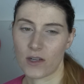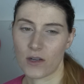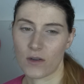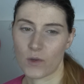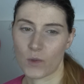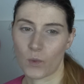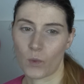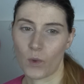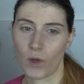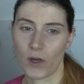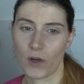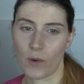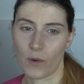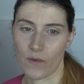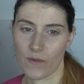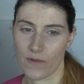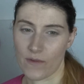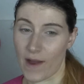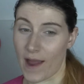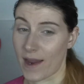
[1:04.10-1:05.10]
to choose wood
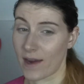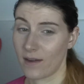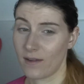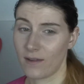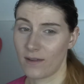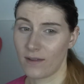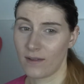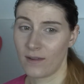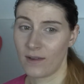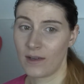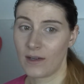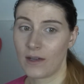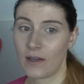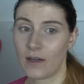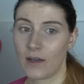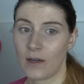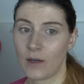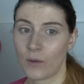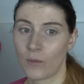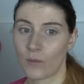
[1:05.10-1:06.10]
or vinyl,
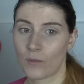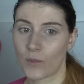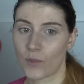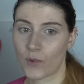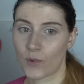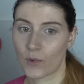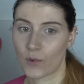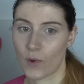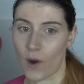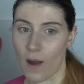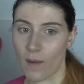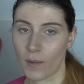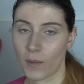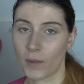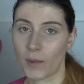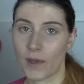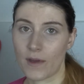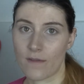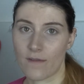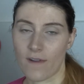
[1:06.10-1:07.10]

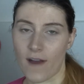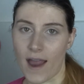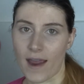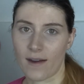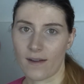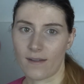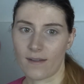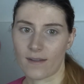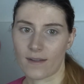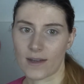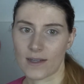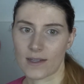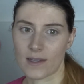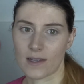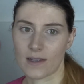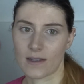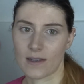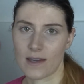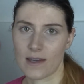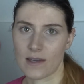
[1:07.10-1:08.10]
probably vinyl because
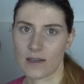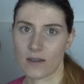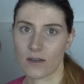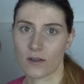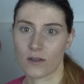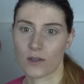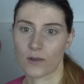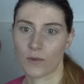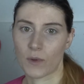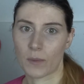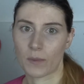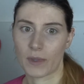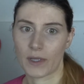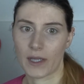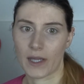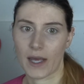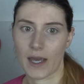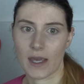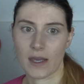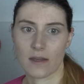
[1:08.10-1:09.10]
it's easier to
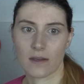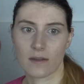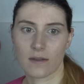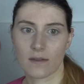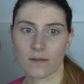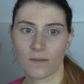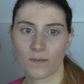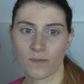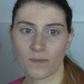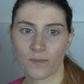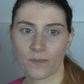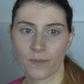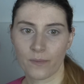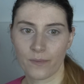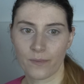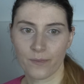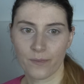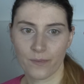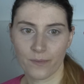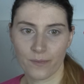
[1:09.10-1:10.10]
replace.
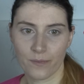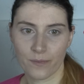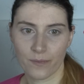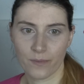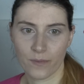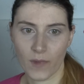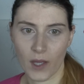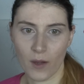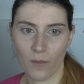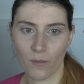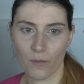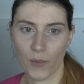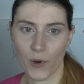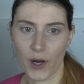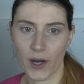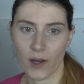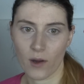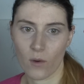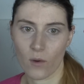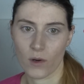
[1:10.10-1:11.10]

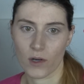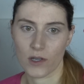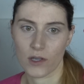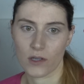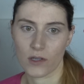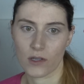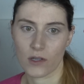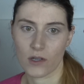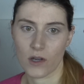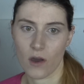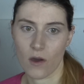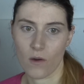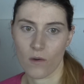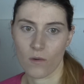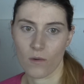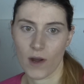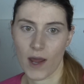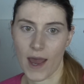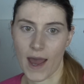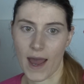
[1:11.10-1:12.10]
Brick or
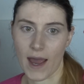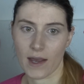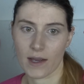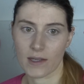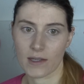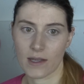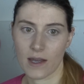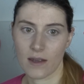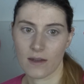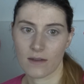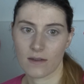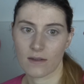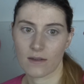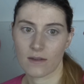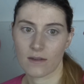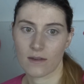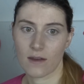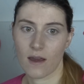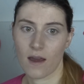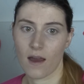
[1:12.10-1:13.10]
stone
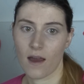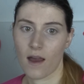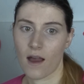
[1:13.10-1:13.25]
accents?